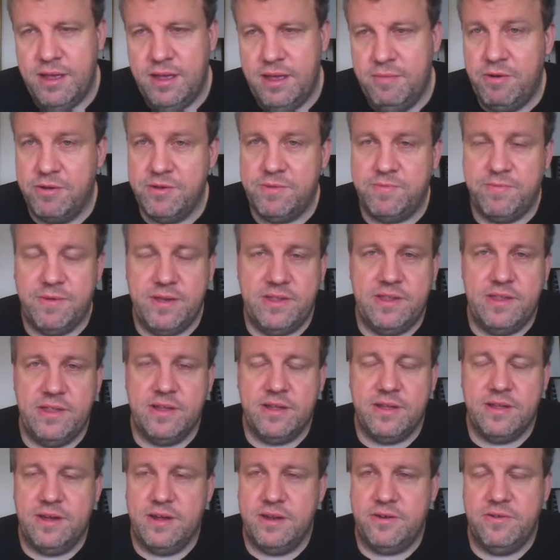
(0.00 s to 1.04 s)
In most places in
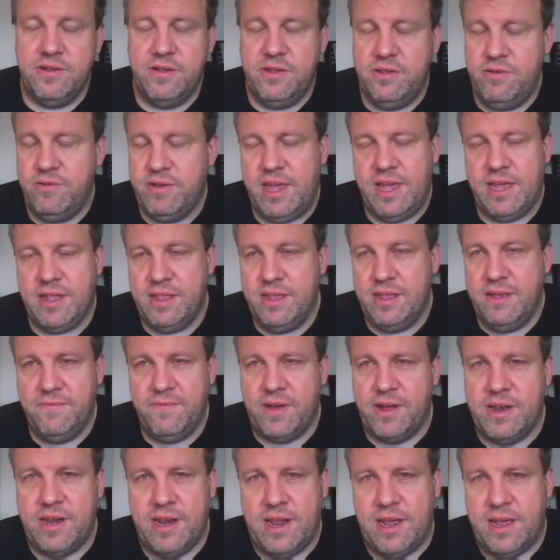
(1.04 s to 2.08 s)
the country, you can't live
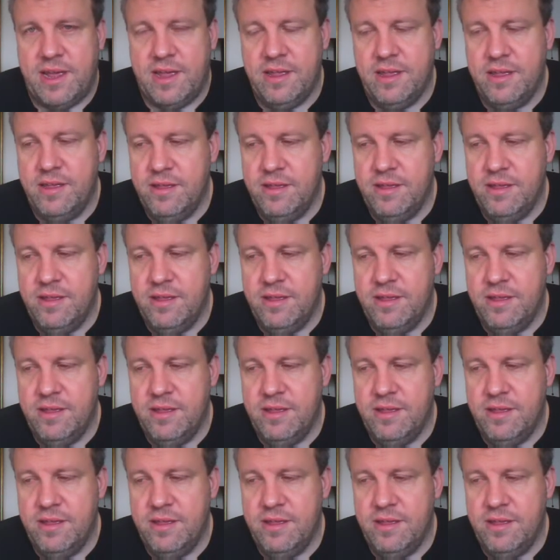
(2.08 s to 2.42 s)
on that.